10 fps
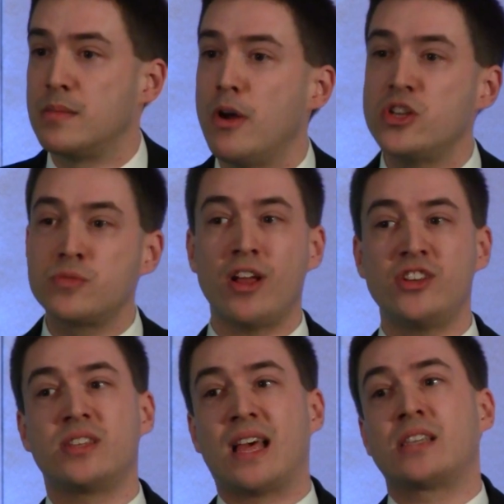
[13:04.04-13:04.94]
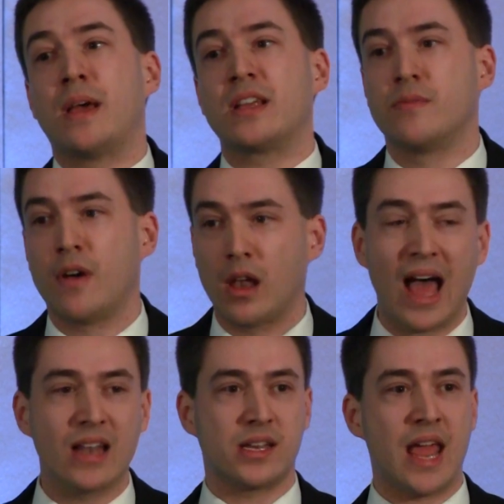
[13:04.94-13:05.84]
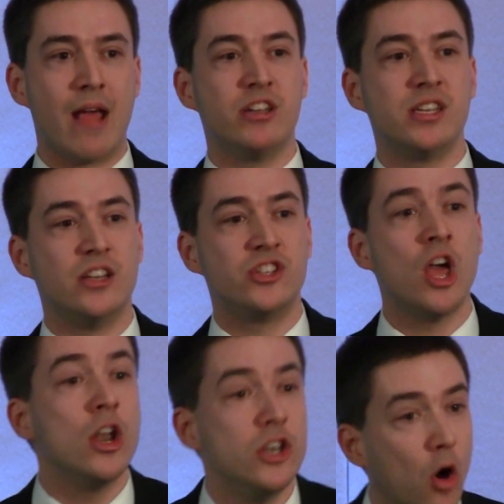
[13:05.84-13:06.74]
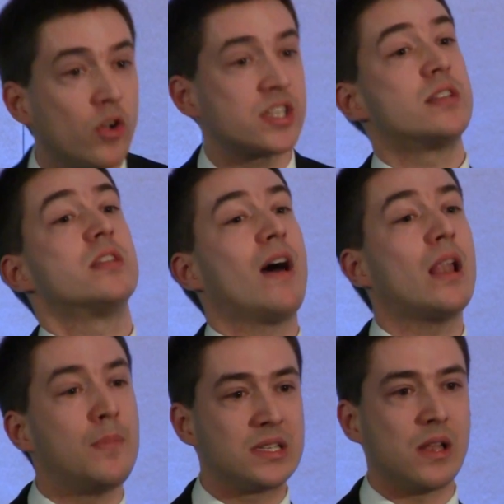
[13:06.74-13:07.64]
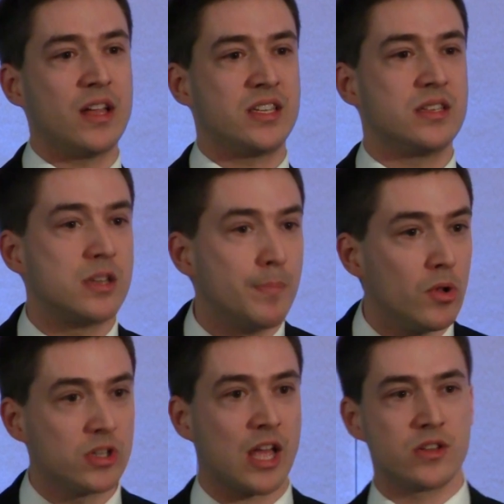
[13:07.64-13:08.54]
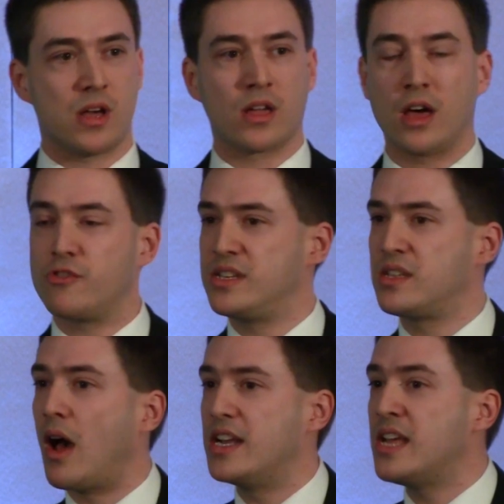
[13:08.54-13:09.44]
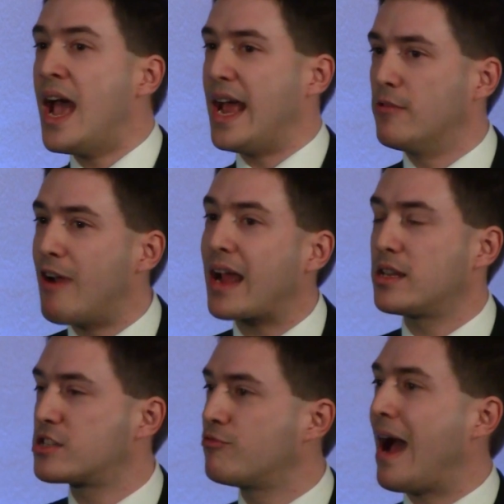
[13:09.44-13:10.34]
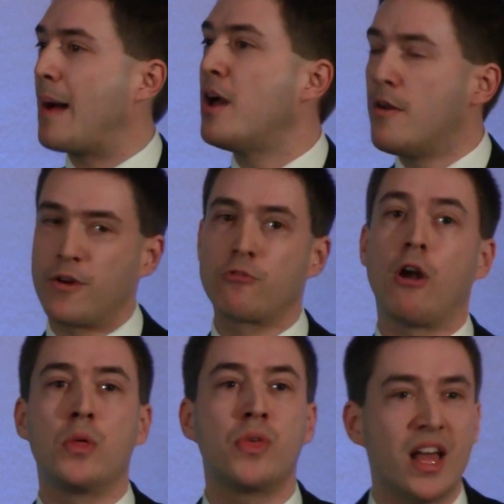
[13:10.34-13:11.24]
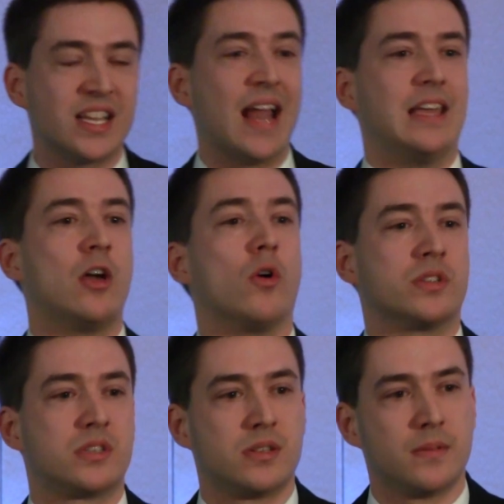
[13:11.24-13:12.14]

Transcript: most precious aspects of our land and heritage, not a developer's license to bulldoze our countryside in a reckless grab for growth at any cost.